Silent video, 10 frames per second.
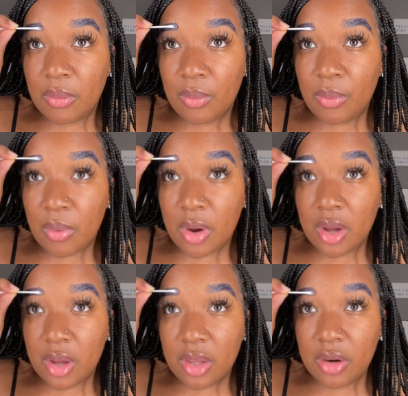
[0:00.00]

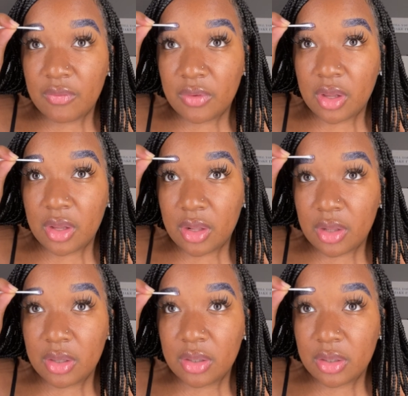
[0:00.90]
wad of
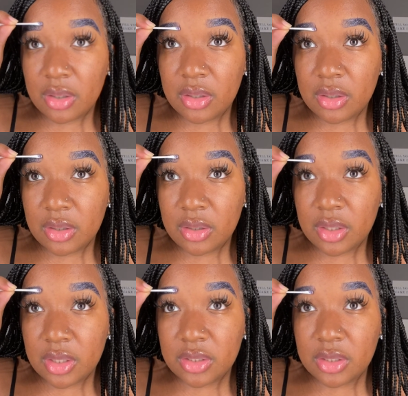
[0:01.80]
color.
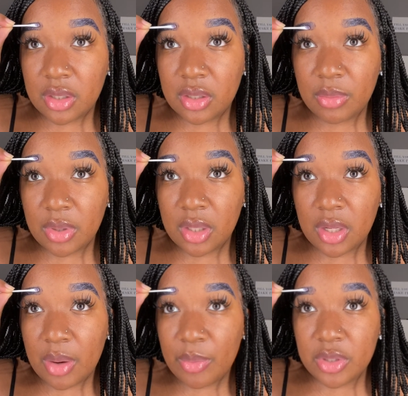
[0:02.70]
It's gonna be a
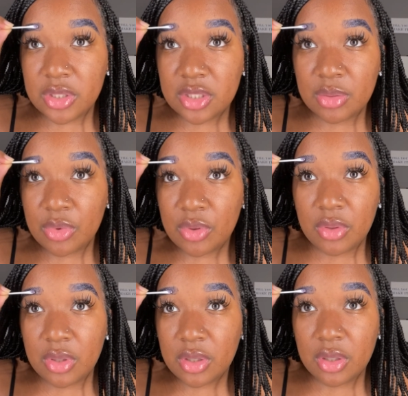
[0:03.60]
lot more
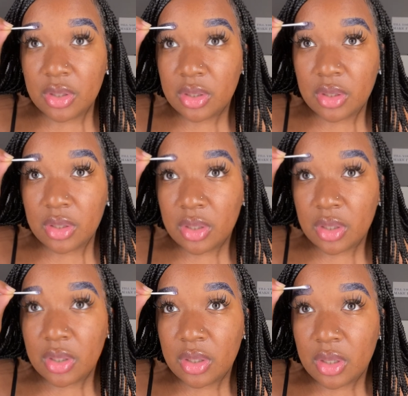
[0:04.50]
smoother
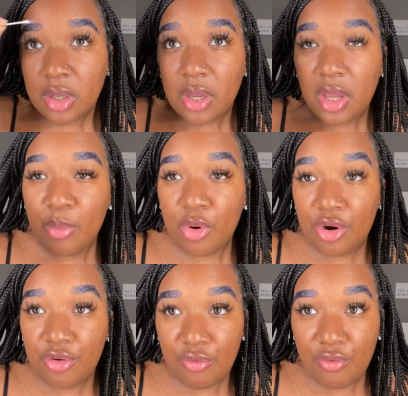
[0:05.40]
and more
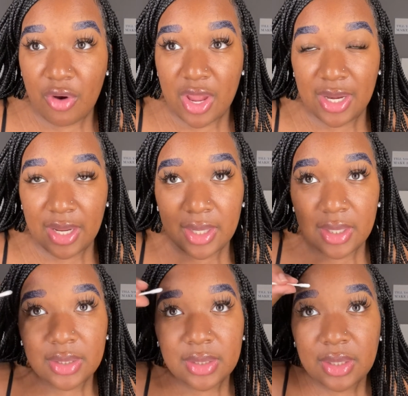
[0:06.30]
gradient,
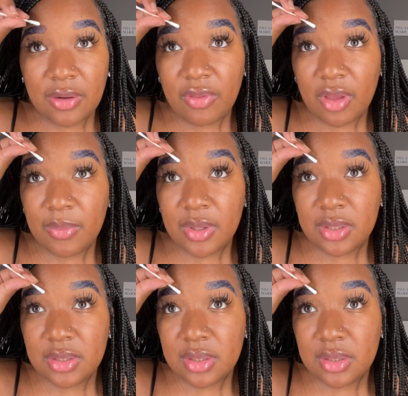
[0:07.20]
if that makes
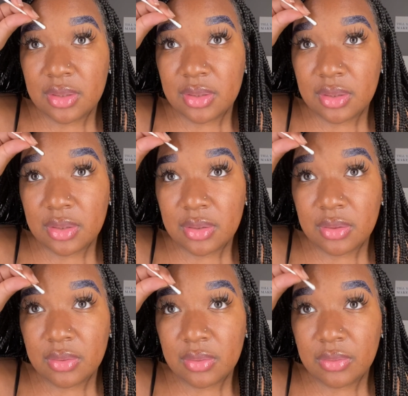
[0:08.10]
sense.
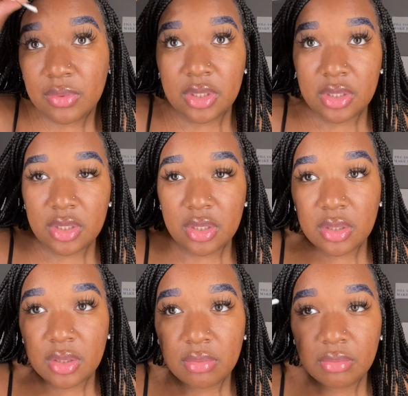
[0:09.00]
It should.
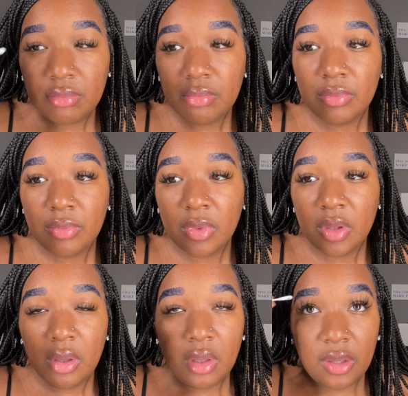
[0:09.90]

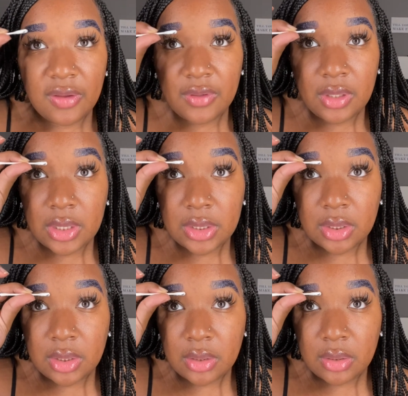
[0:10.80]
If it
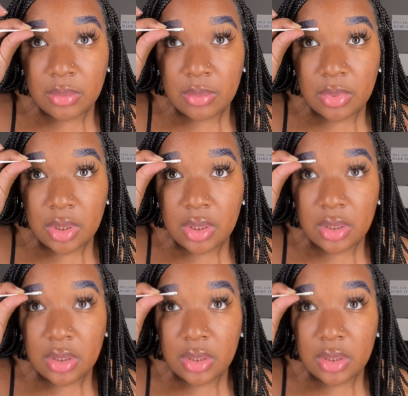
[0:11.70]
doesn't, please